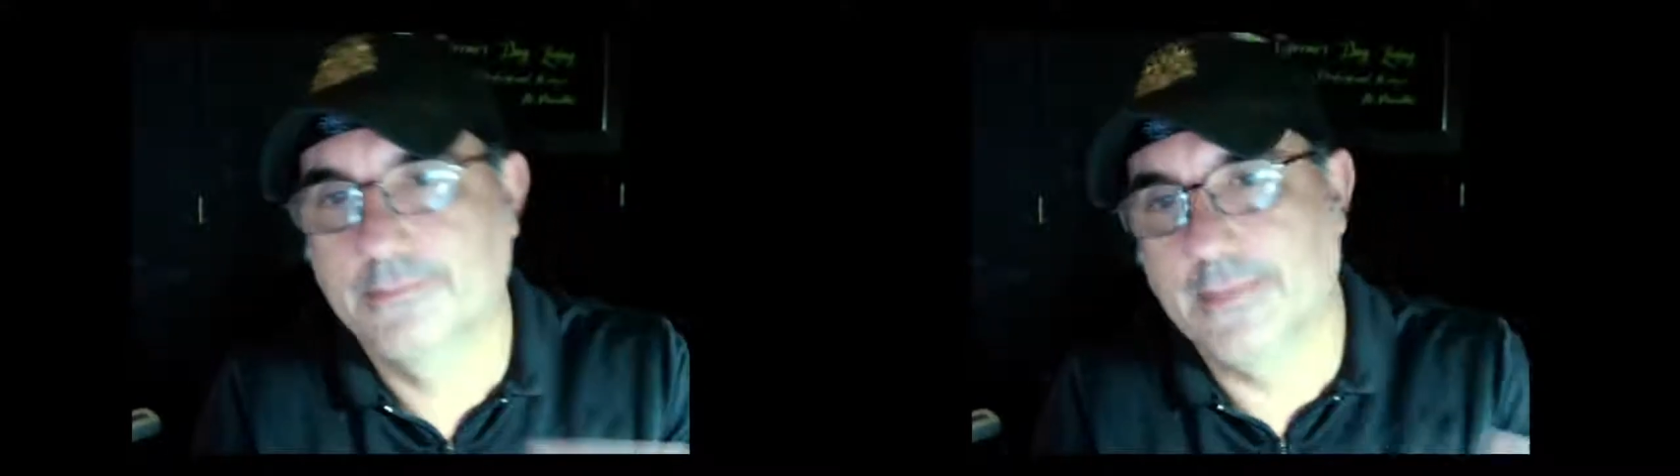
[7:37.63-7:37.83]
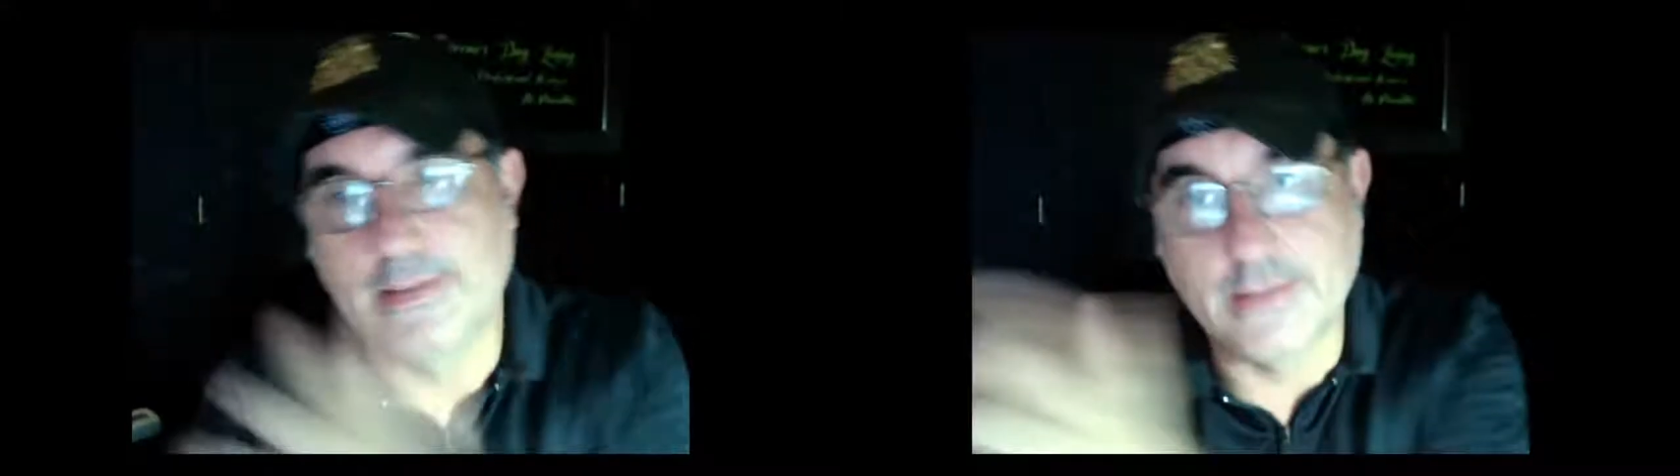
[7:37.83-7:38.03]

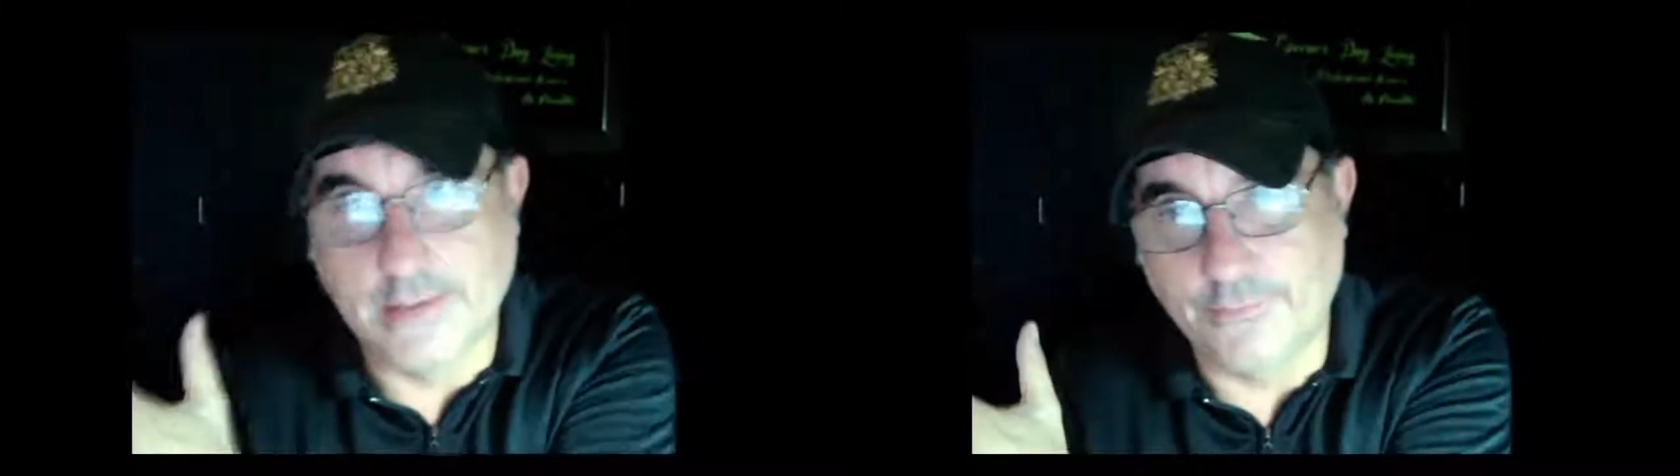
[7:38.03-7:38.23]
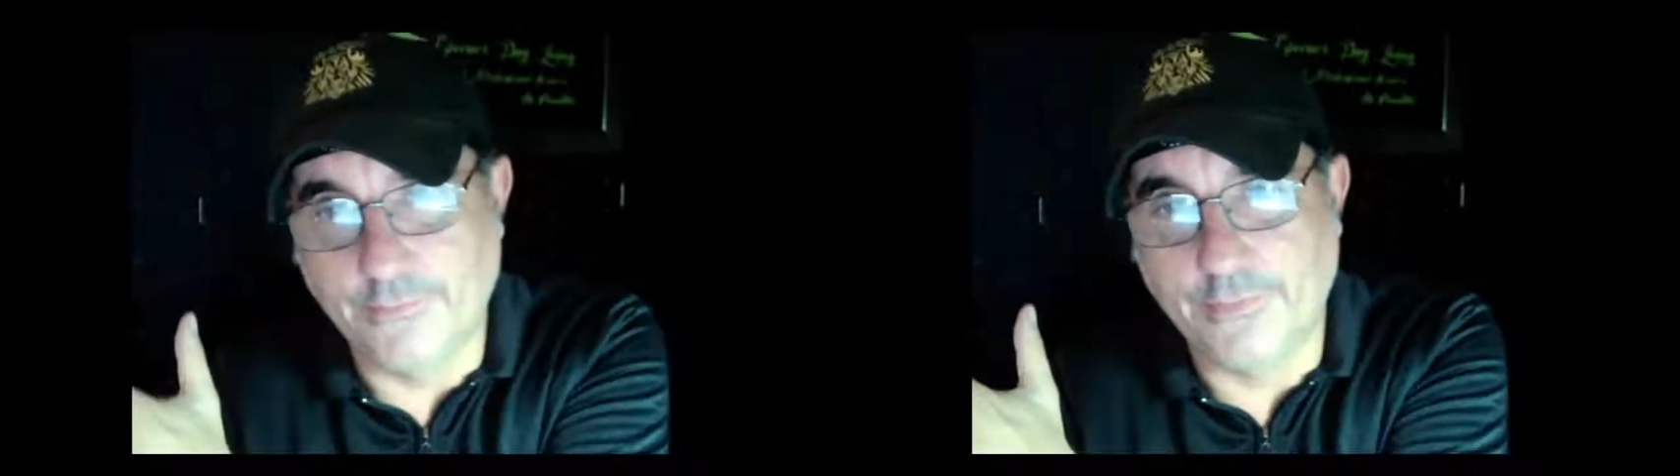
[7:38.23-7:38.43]
it's a
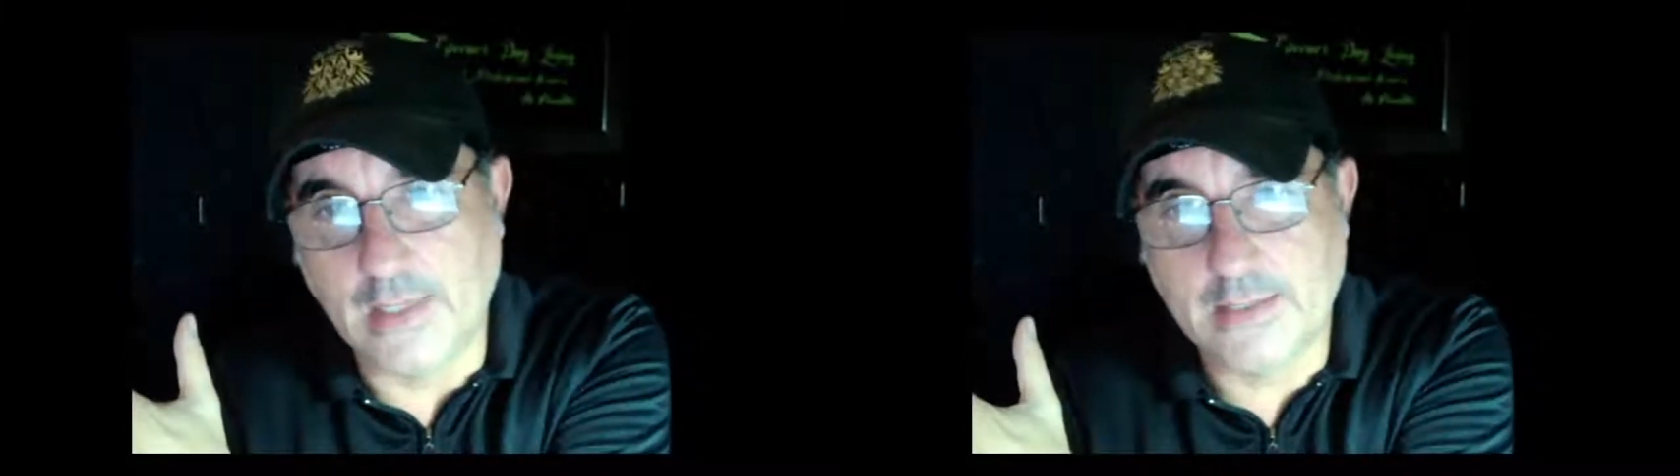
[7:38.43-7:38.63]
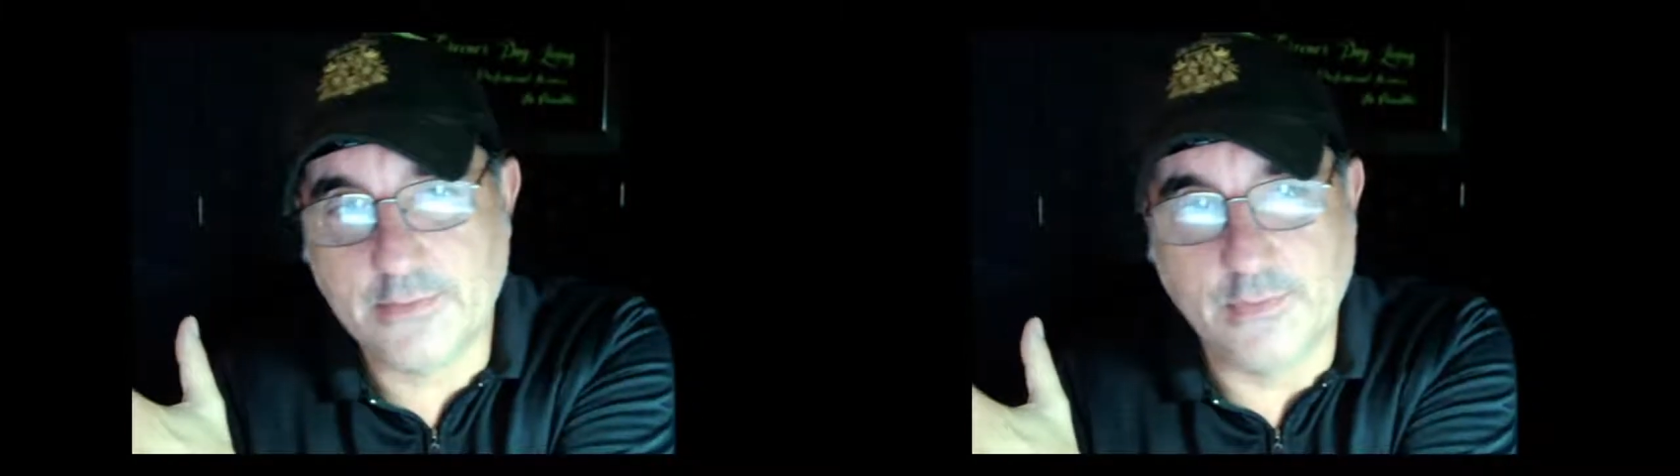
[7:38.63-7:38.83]
different
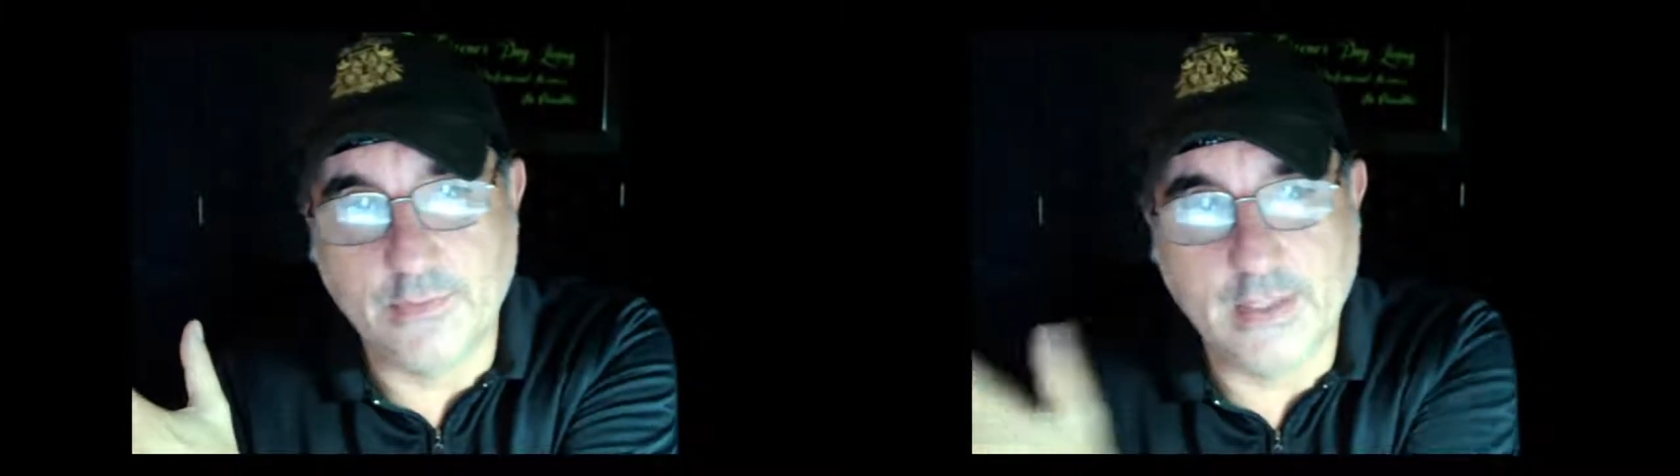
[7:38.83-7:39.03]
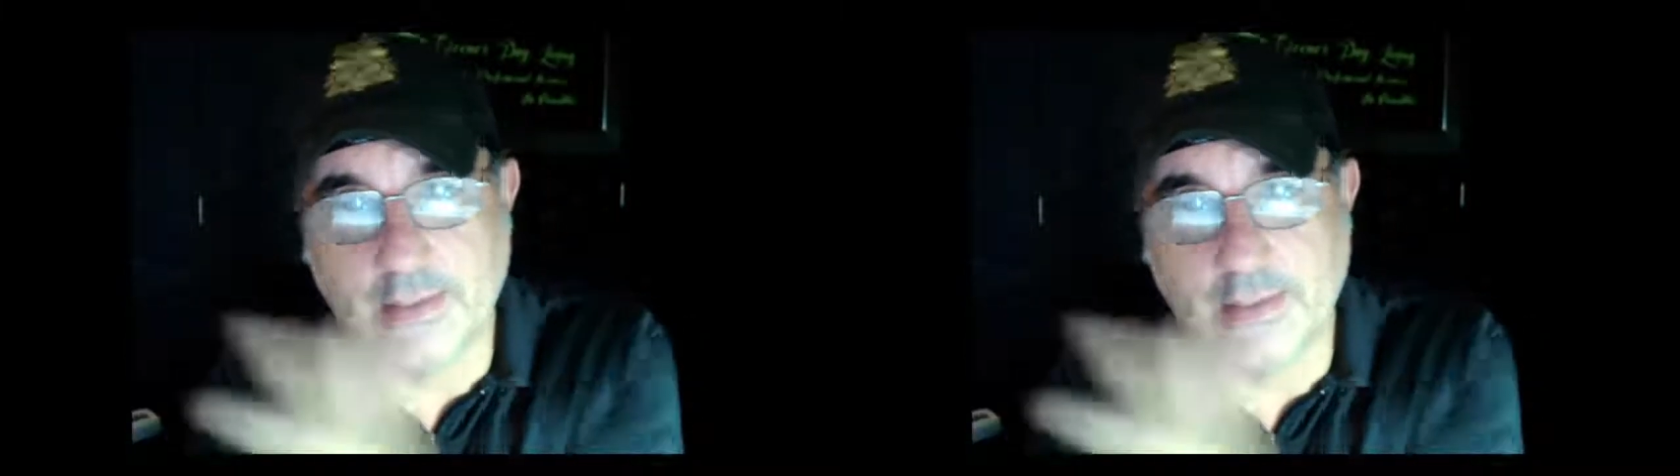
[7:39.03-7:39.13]
philosophy, right?